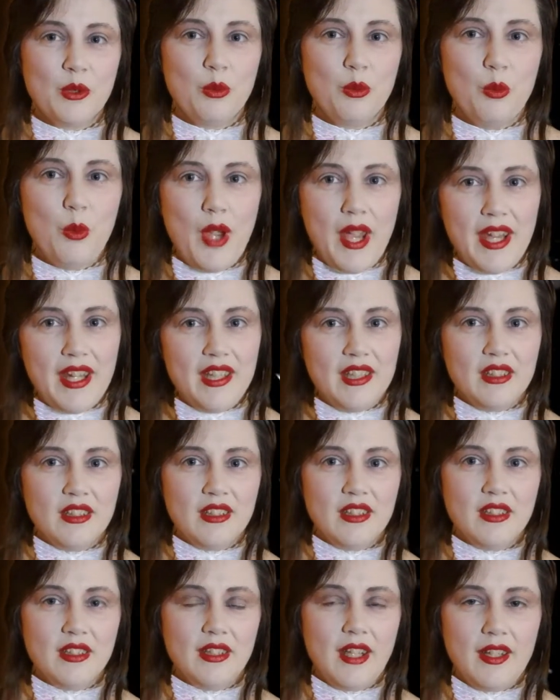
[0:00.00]
Wait,
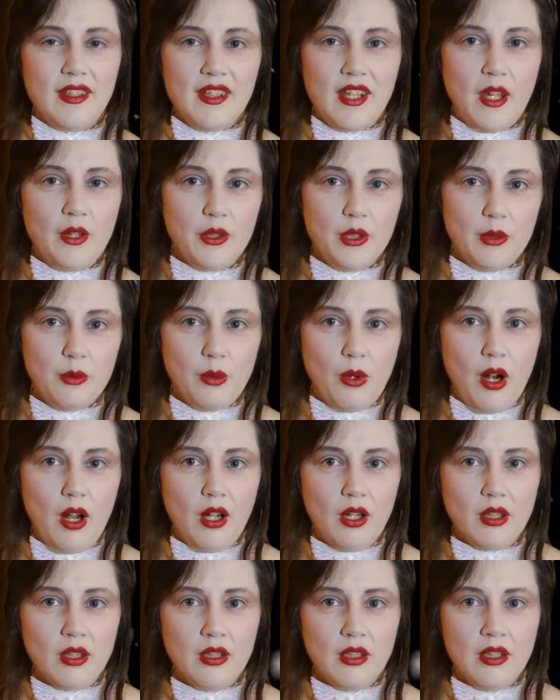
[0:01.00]
that sounded
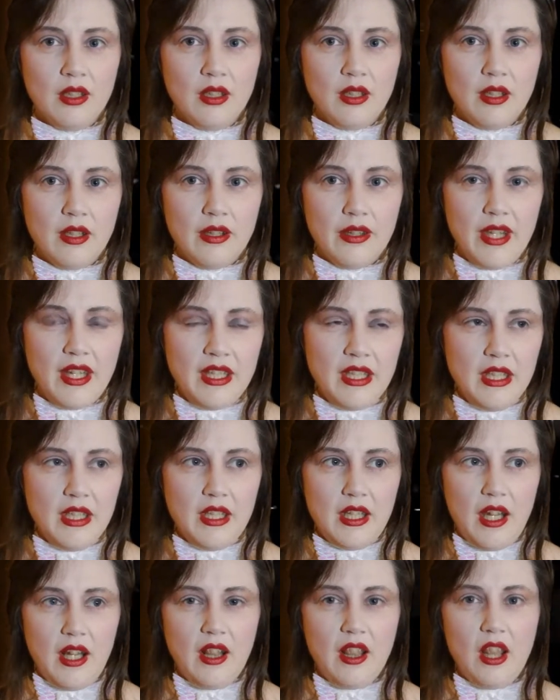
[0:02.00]
wrong. They
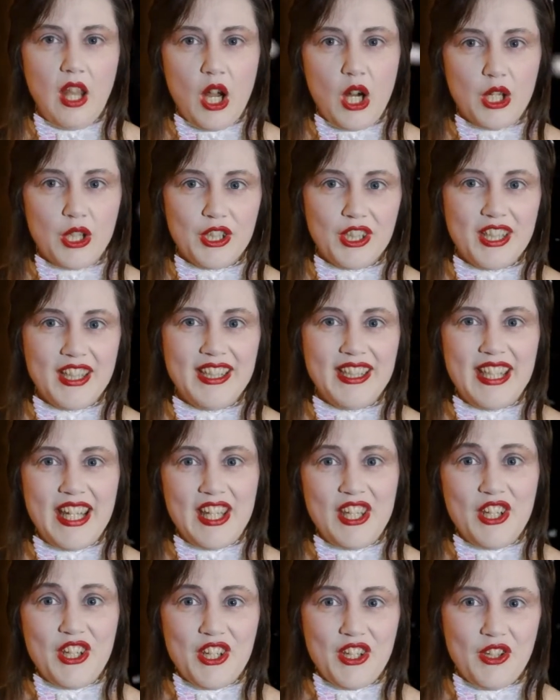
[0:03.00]
need a large
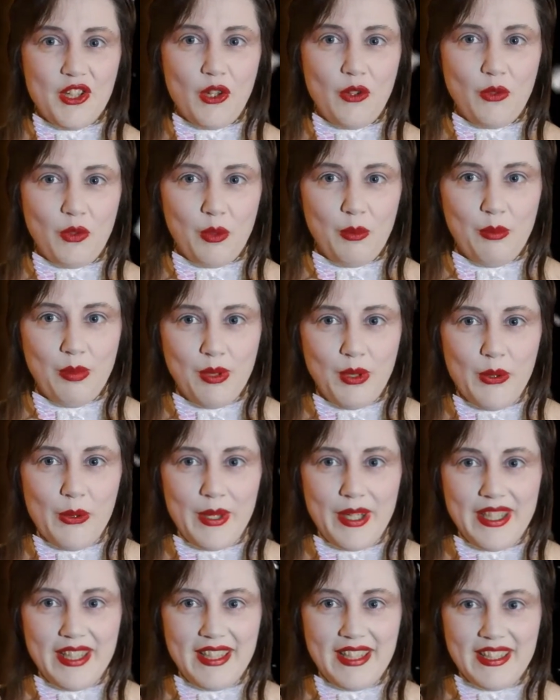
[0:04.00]
contingent of
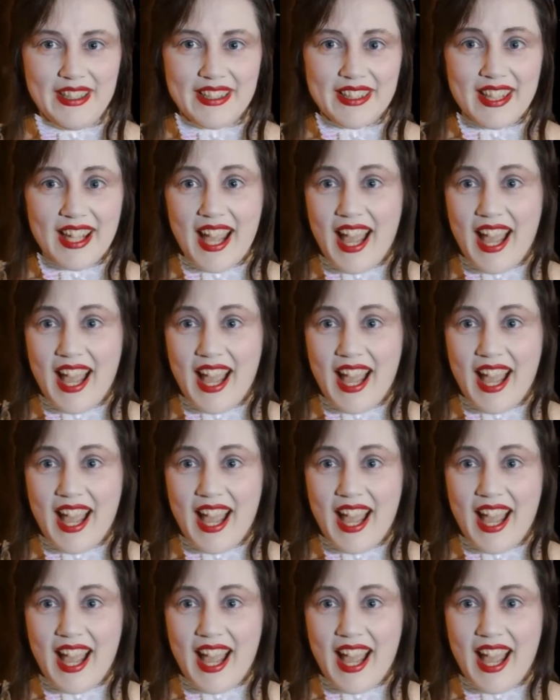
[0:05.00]
employees.